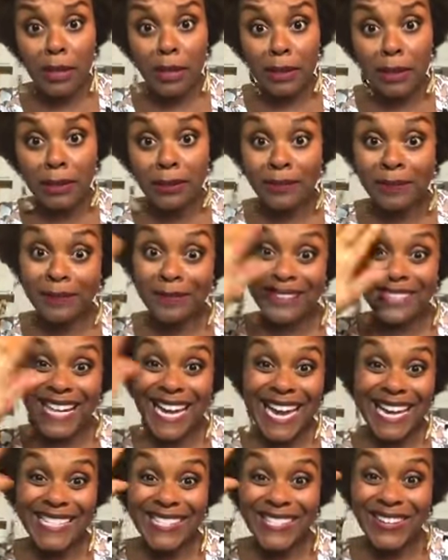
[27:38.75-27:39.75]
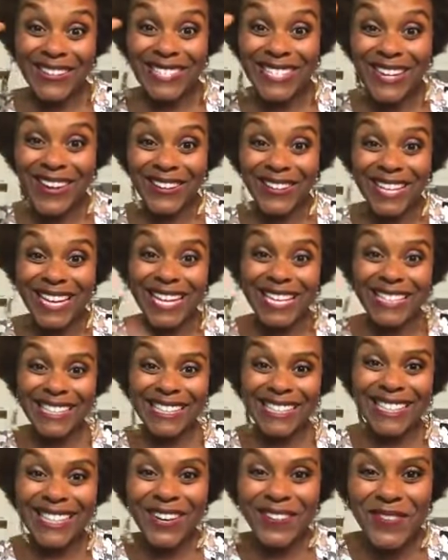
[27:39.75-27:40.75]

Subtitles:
I'll talk to y'all later. Love y'all.